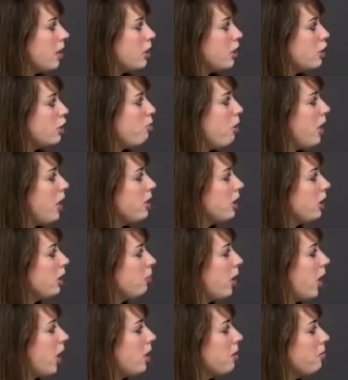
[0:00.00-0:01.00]
depending
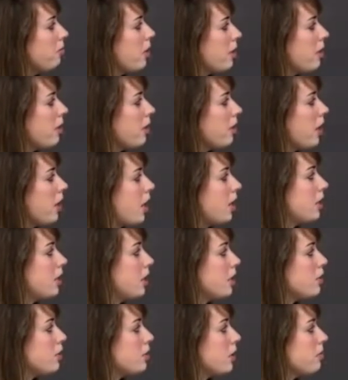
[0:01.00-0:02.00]
upon whether or not
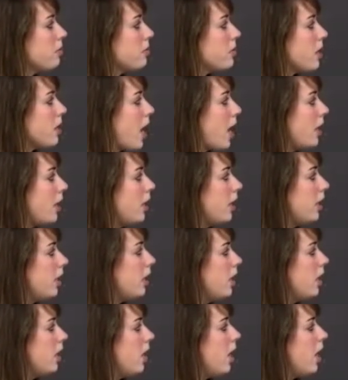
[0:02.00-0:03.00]
nitrate was added
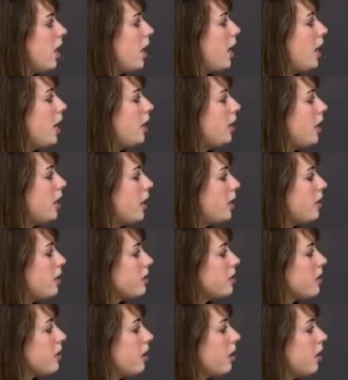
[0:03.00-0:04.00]
and
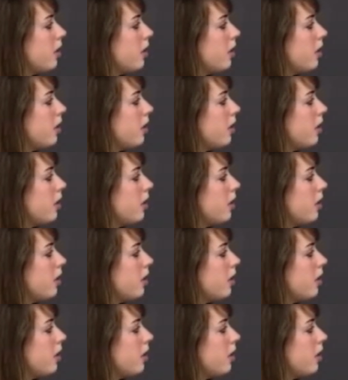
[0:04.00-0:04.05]
as the